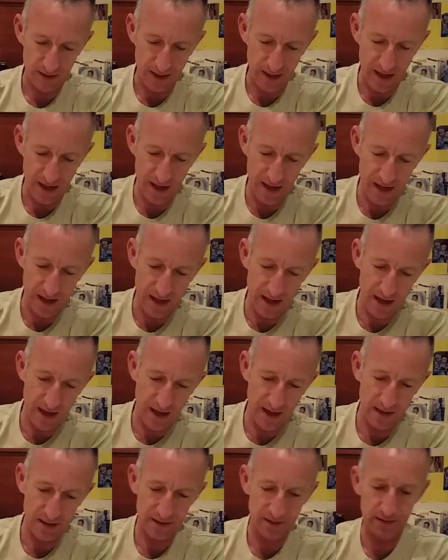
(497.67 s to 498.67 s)

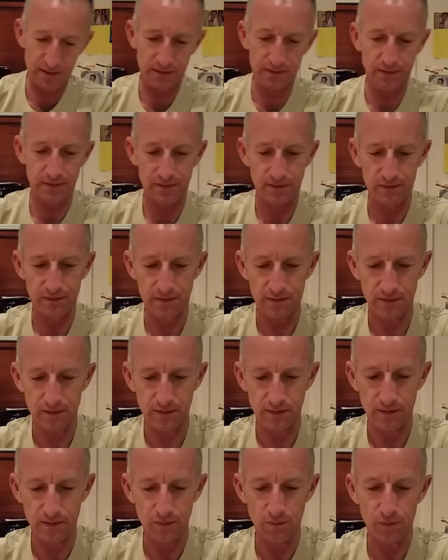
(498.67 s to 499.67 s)
and
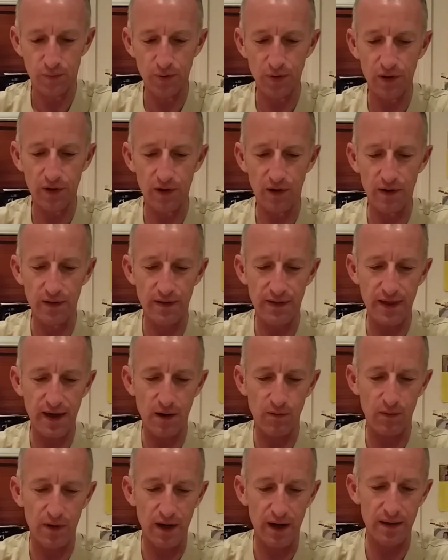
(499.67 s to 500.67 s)
put it on
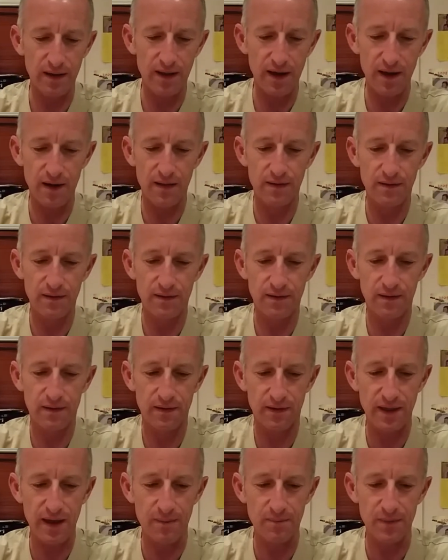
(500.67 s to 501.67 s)
that way.
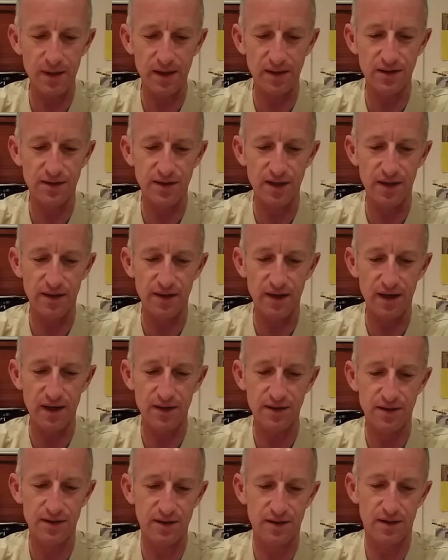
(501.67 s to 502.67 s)
That means that
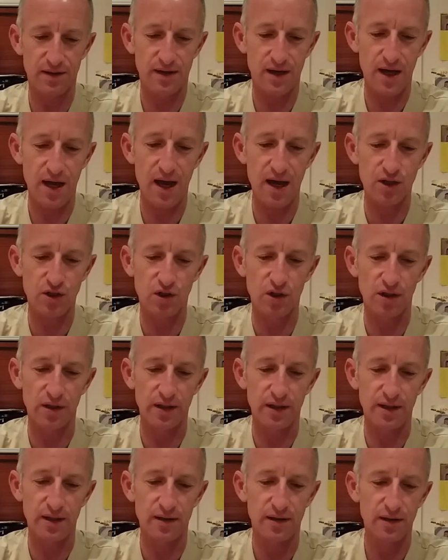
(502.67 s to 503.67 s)
there's
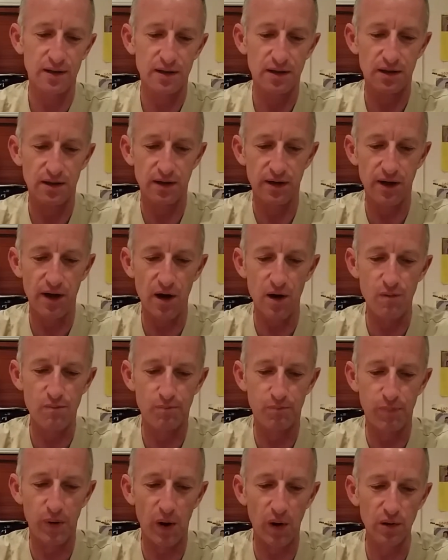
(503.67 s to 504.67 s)
actually no
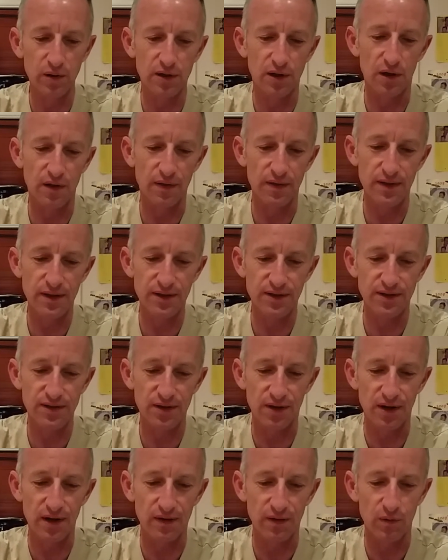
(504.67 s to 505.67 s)
bulk on this
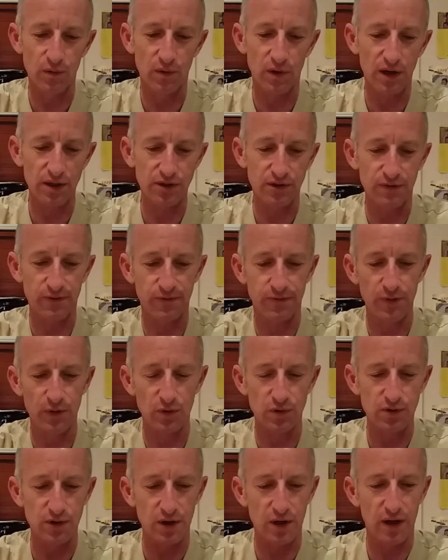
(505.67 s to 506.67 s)
side of the watch. It
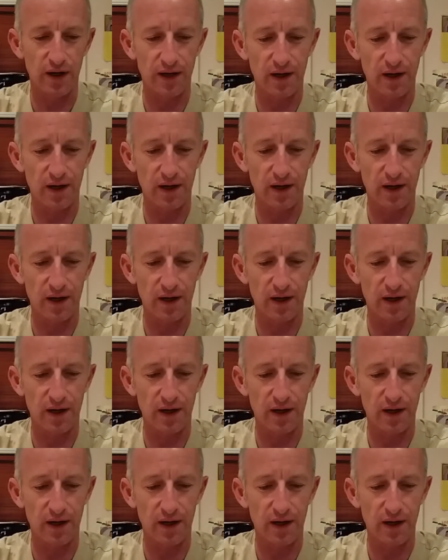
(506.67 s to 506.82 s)
feels